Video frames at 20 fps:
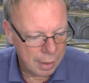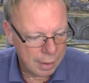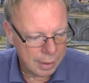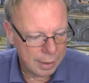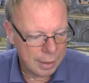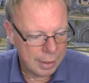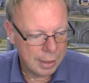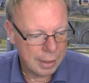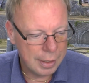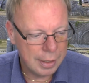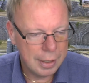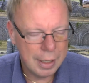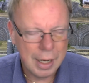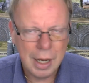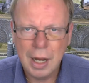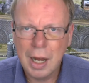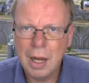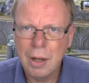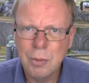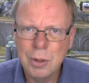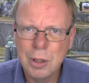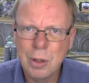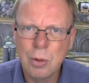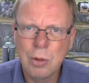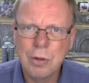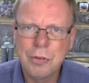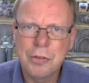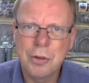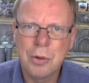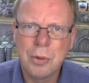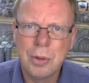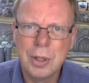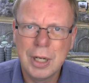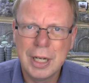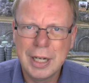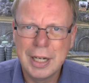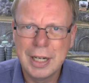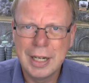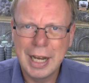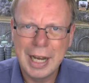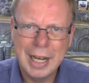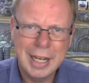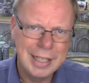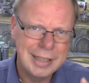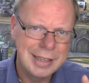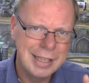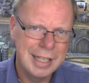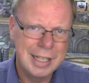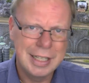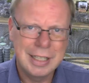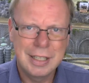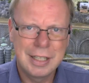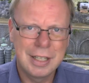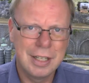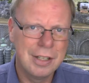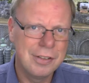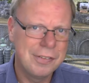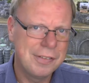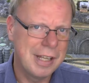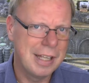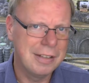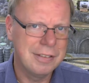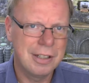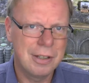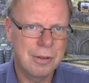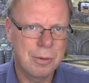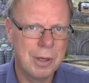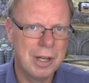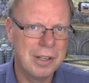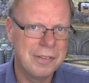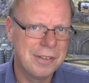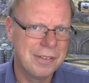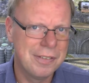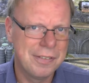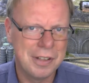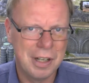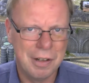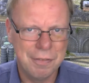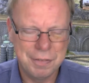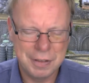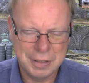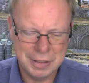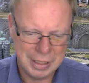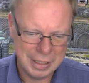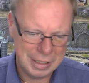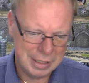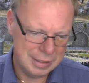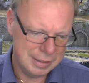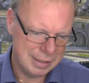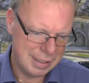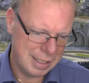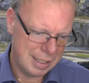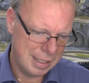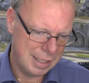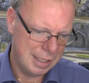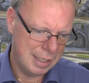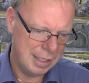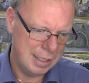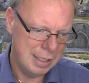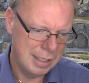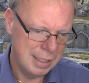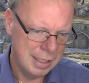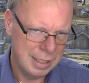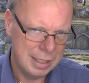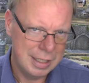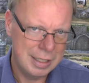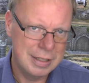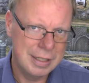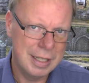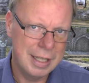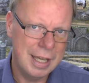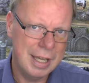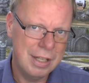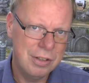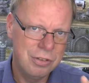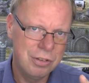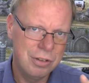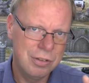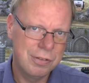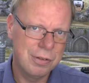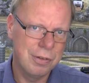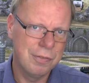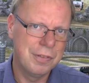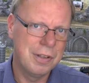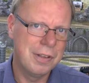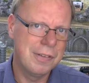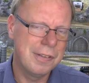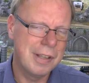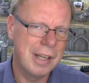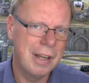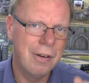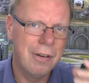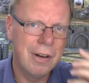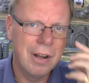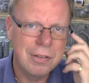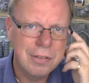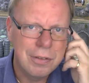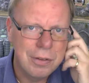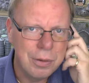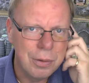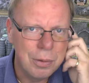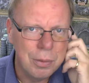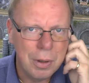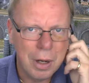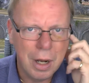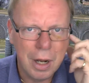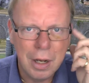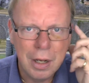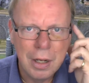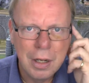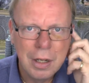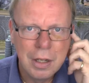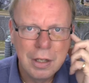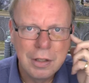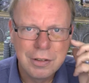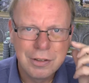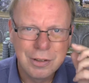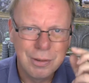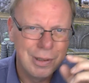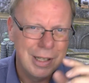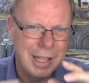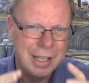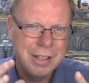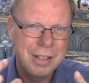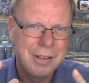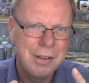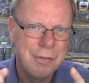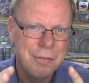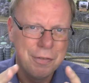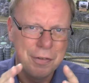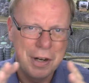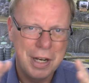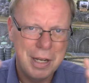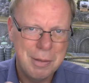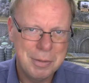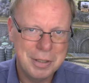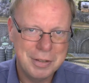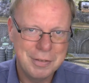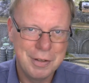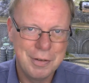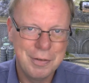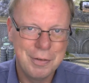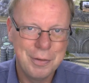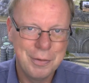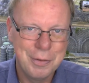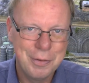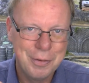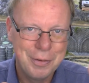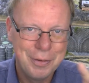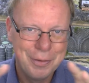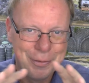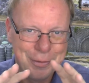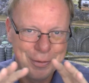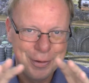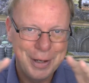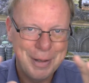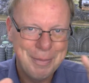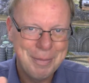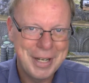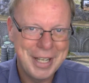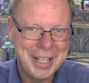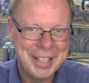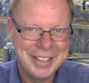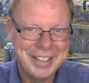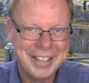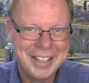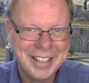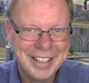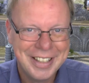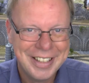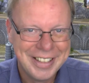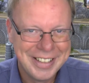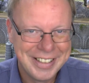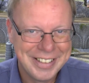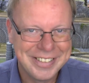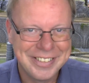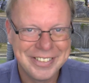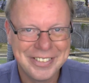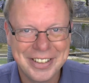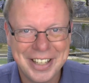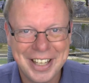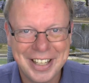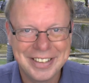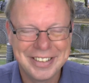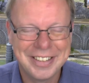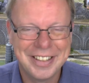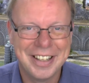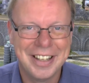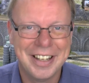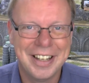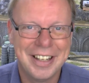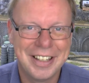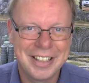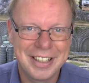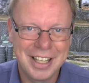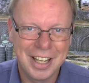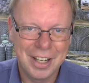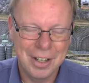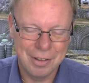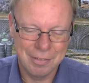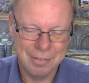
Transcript: Uh, I will also uh, add like uh, static grass and stuff in the in the in the edges of this area to to like frame it, frame it in, so you get the kind